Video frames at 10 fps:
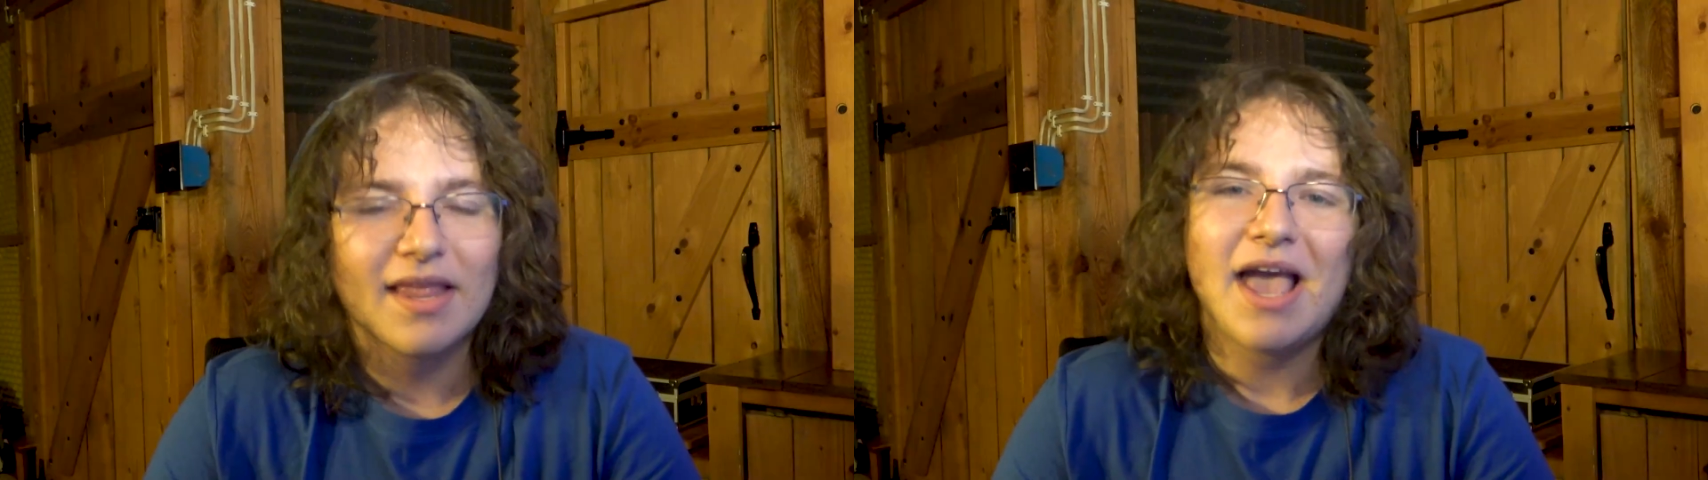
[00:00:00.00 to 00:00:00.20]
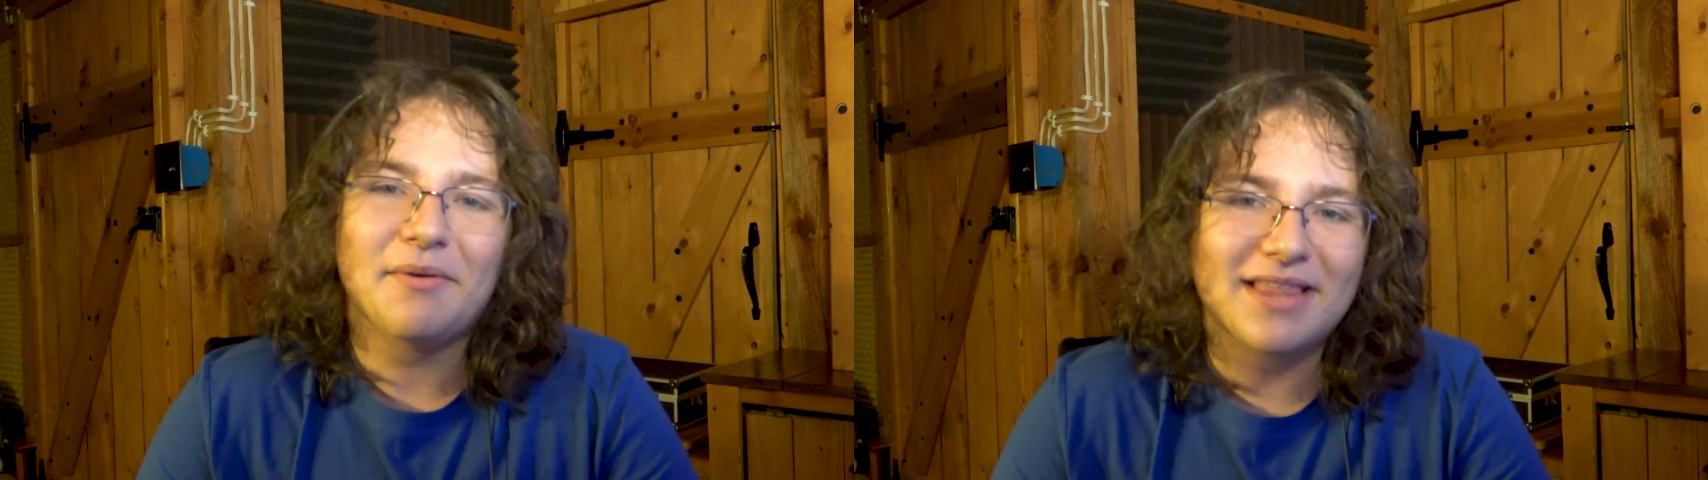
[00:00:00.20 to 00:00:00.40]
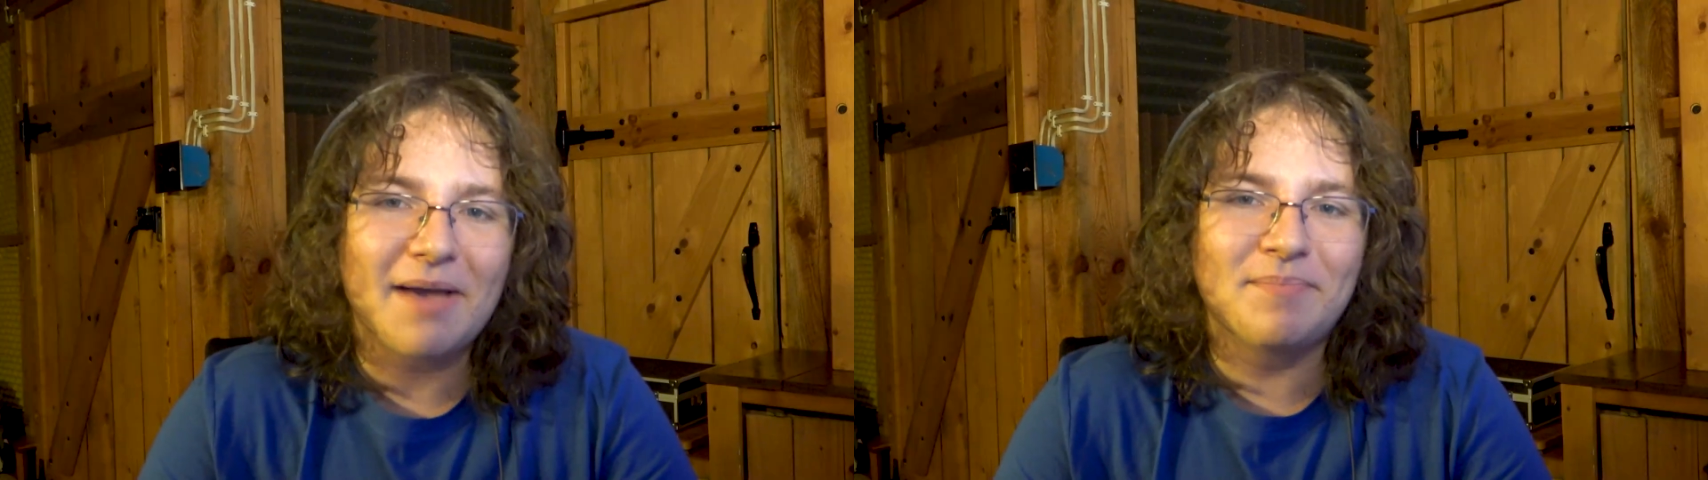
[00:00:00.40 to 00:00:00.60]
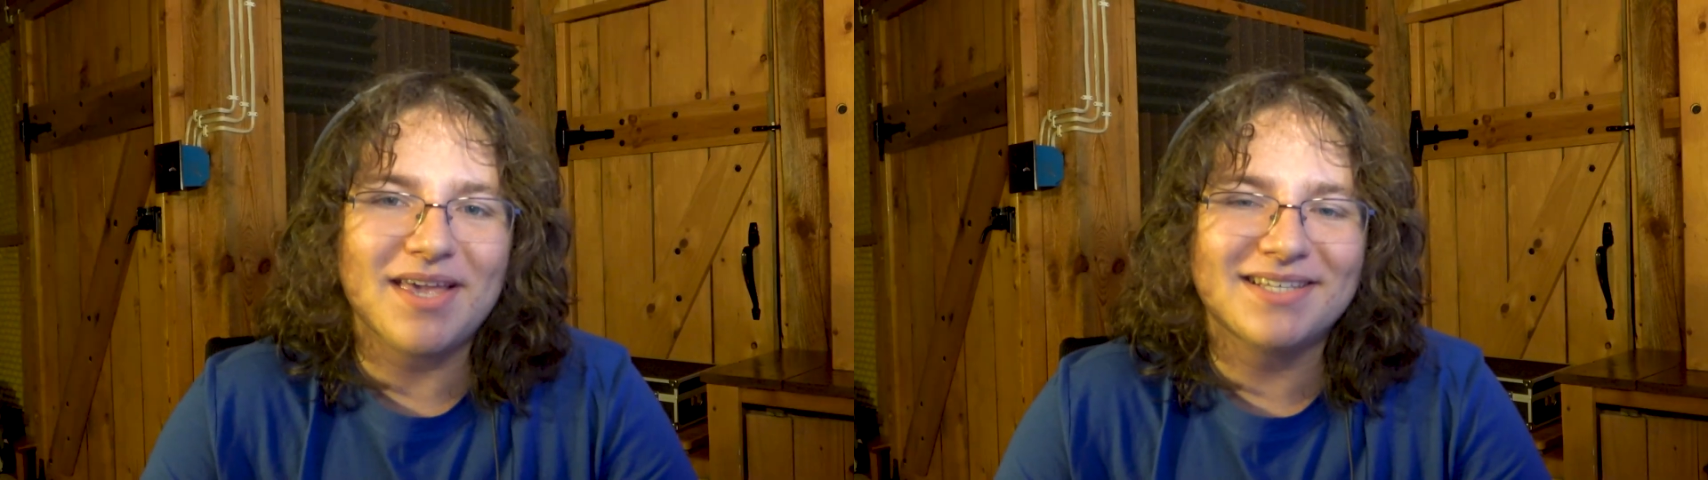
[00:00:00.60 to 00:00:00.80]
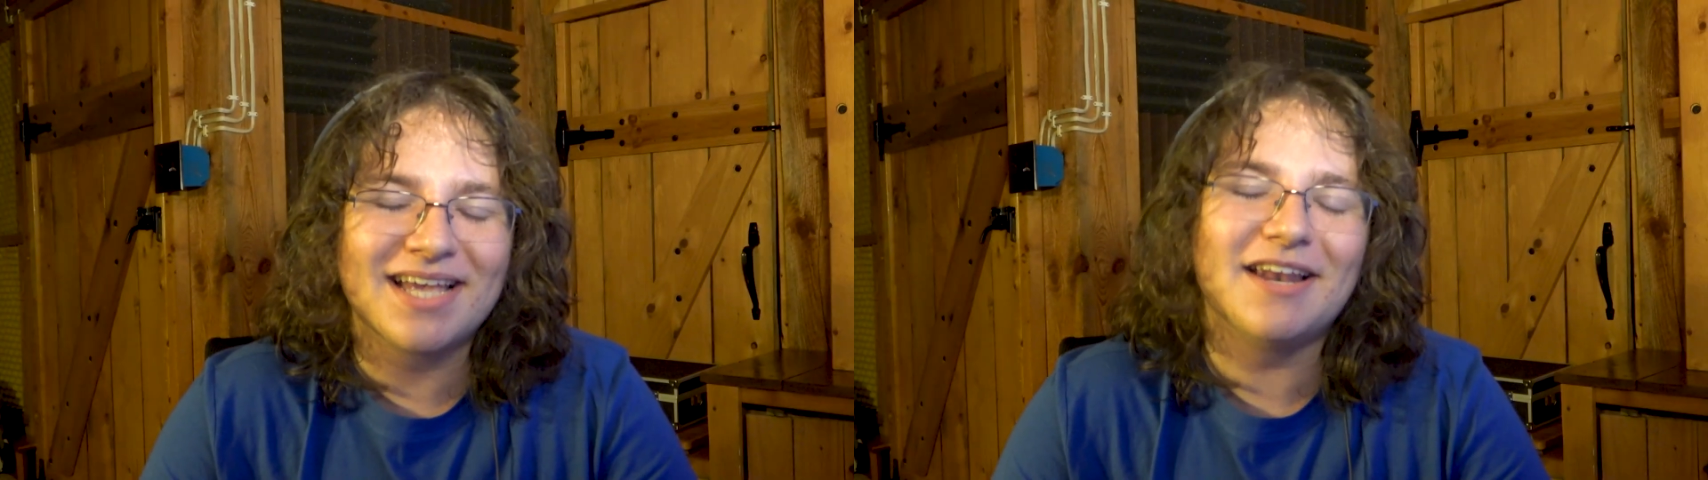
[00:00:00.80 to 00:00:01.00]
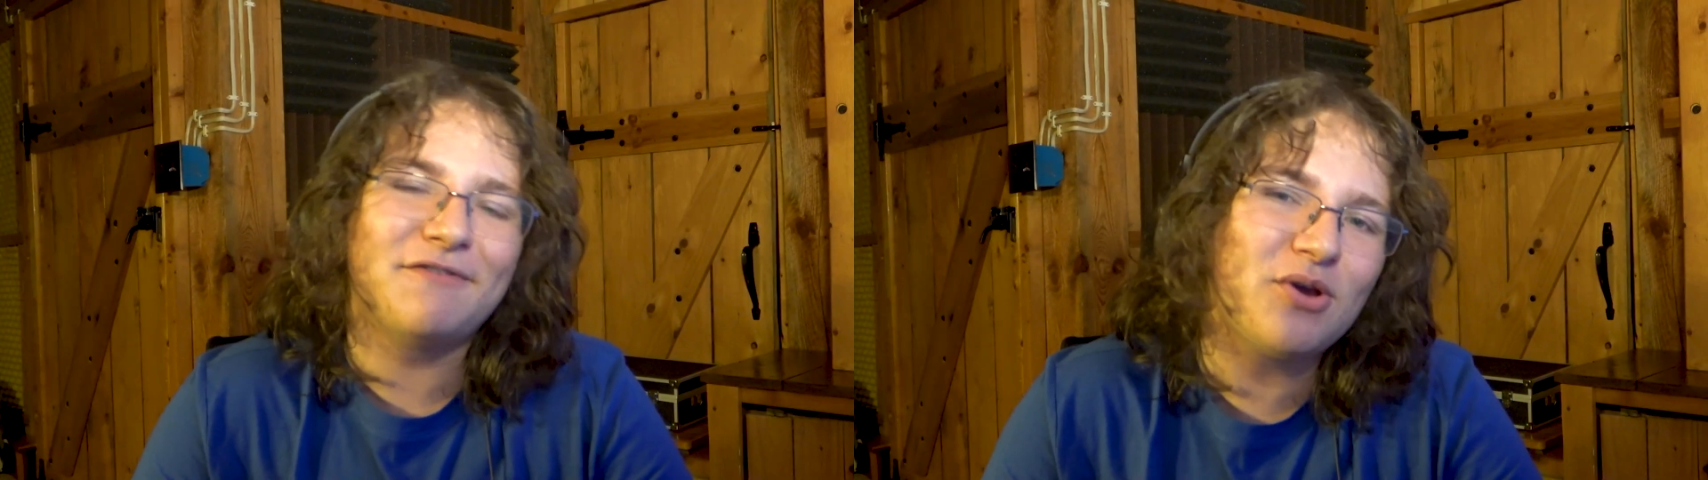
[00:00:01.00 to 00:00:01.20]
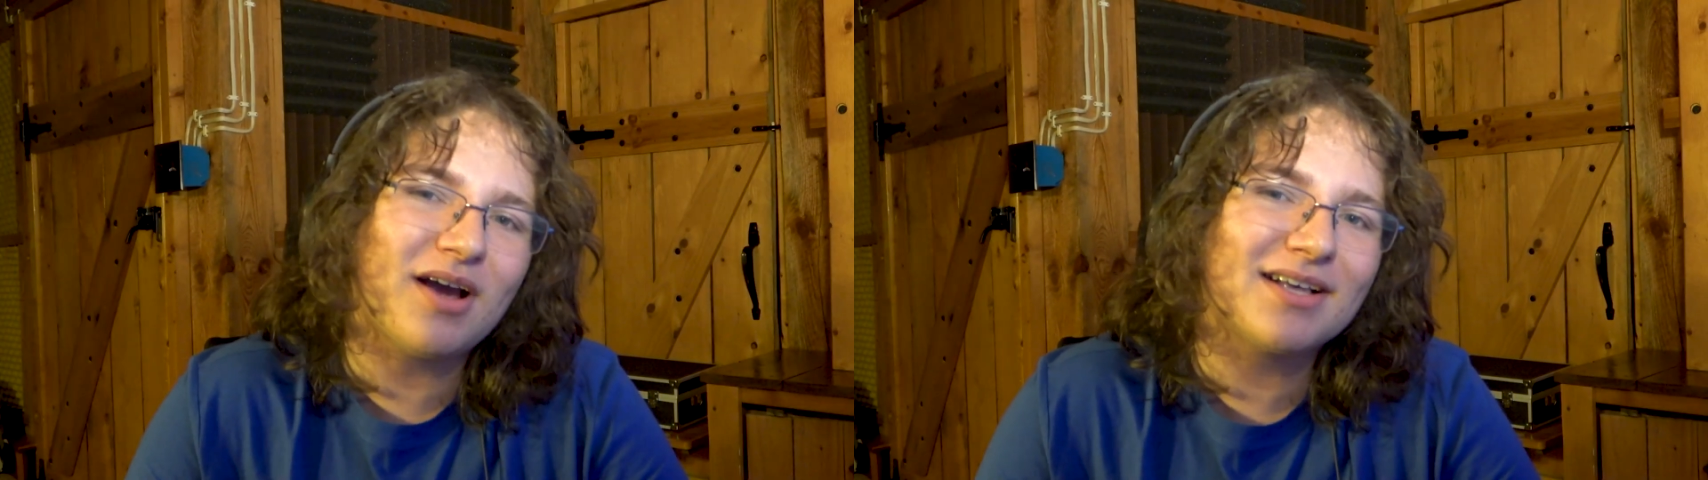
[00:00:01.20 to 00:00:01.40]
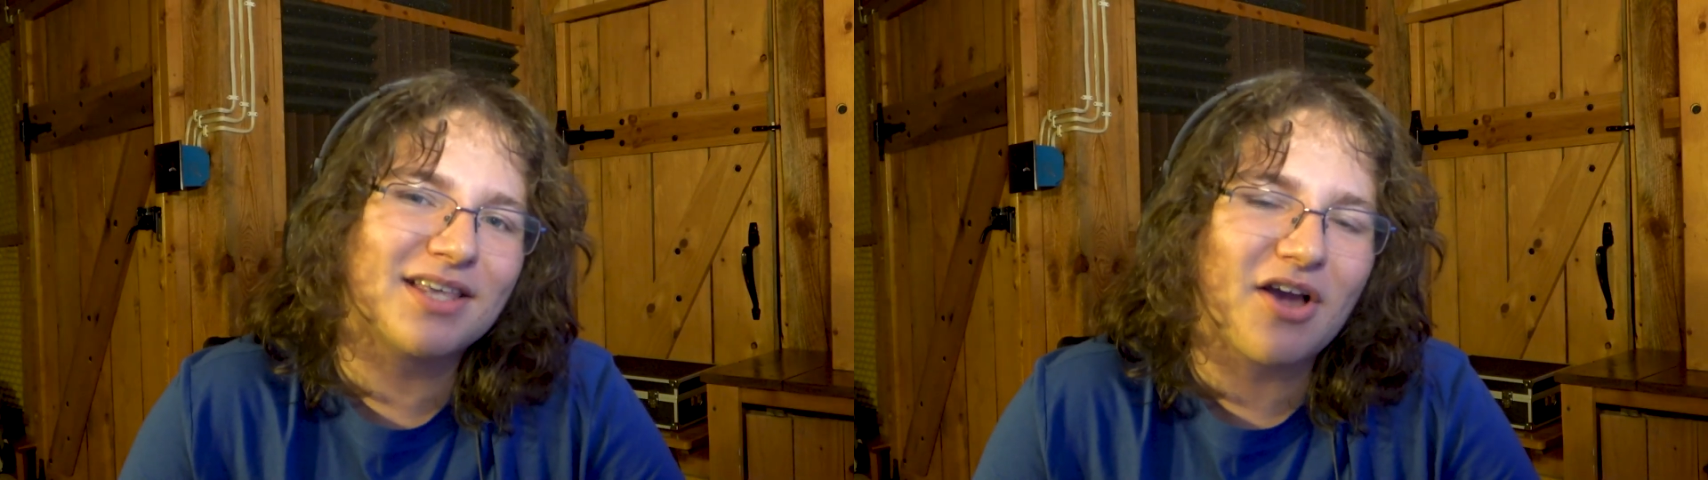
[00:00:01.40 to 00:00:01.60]
And with that being said, if you
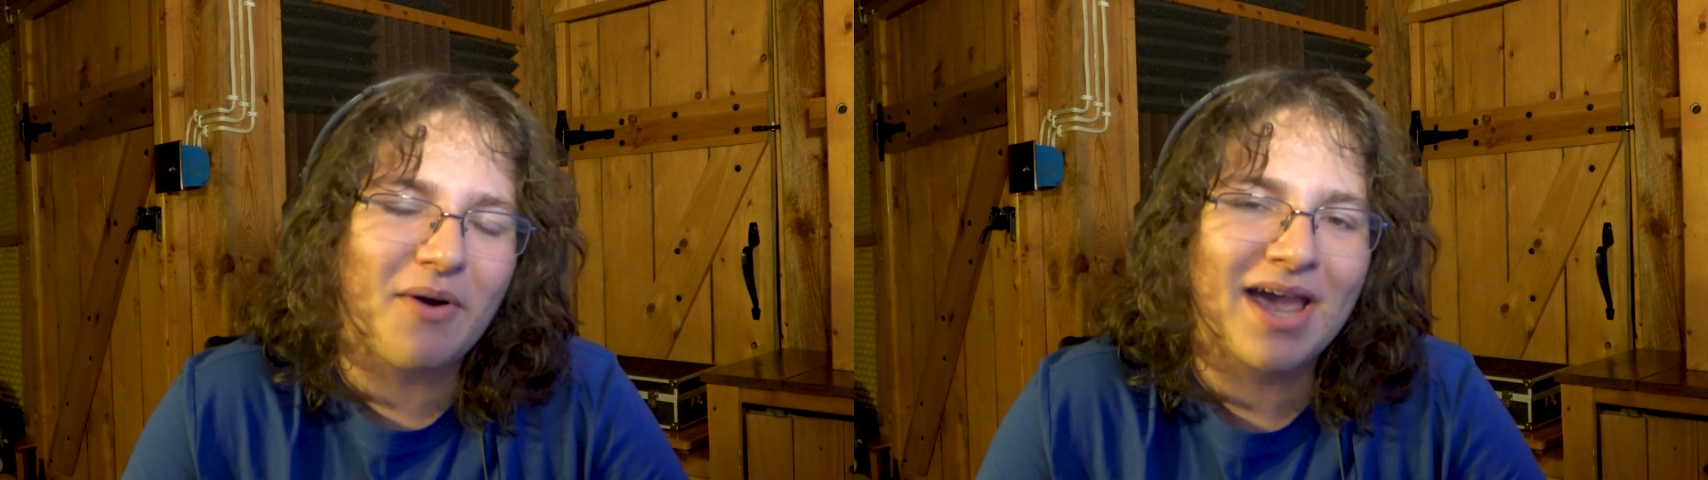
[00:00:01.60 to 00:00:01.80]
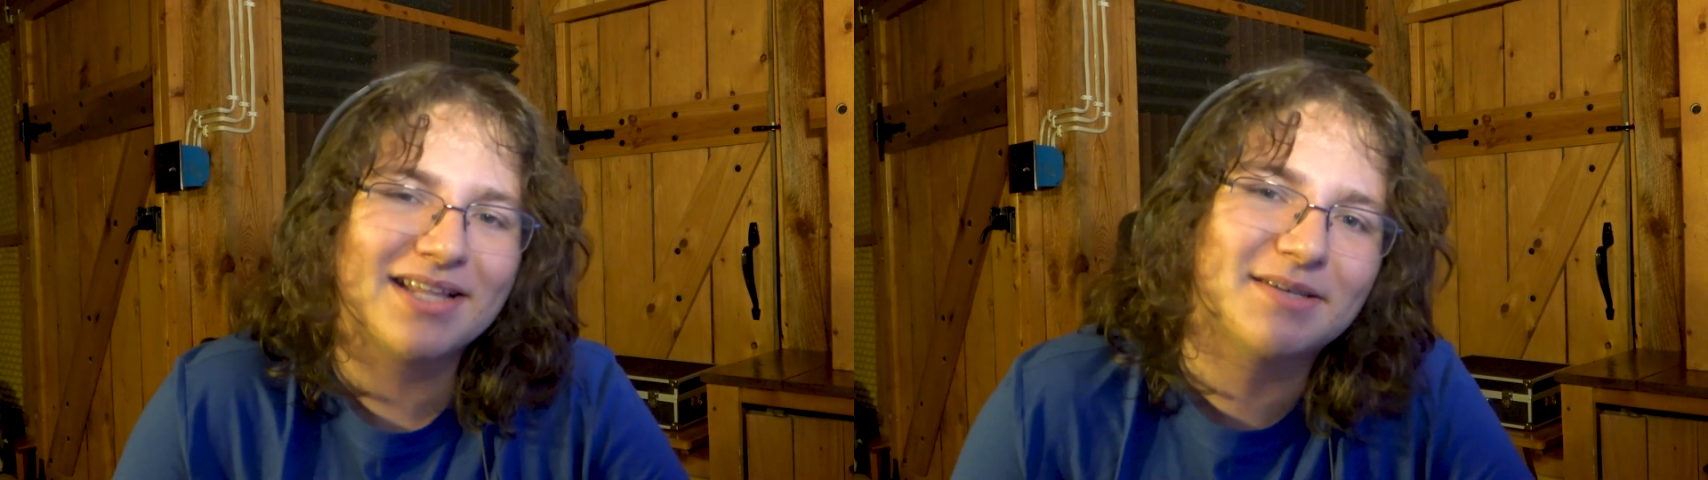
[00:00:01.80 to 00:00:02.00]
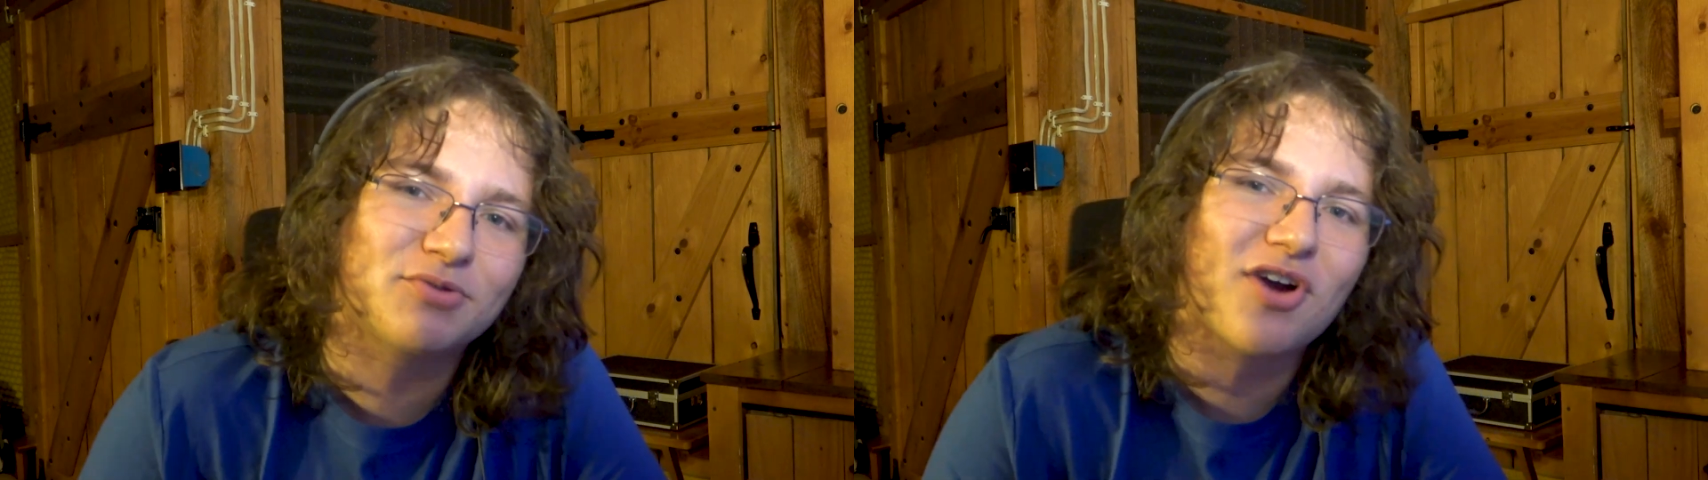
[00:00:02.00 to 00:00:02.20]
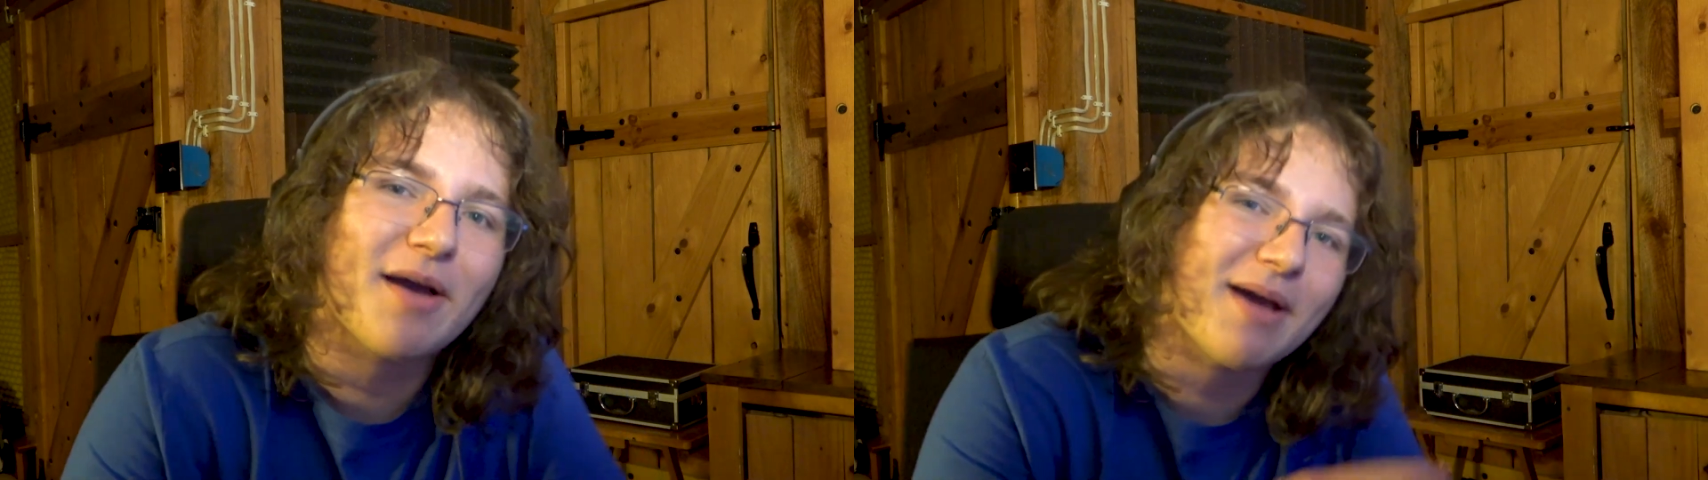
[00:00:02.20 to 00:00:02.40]
guys could go ahead and subscribe